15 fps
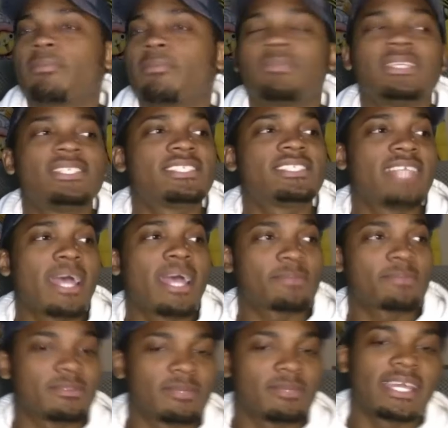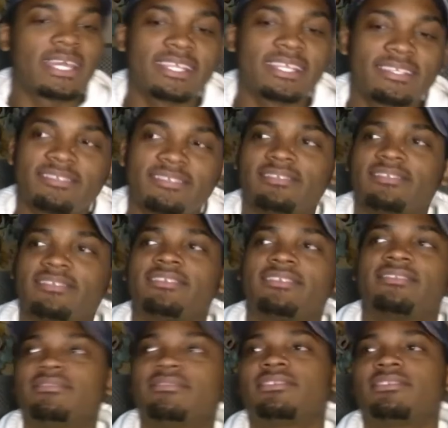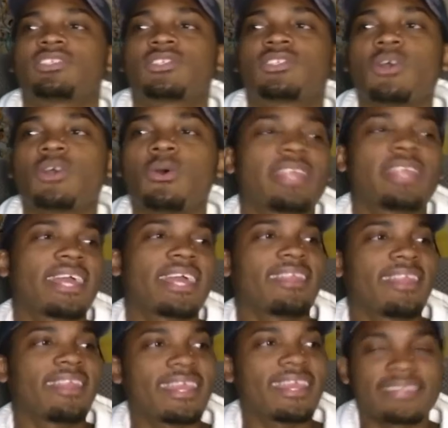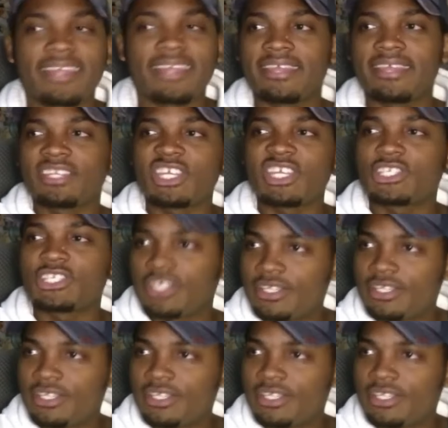these steps, man. Solan Leg Day Edition.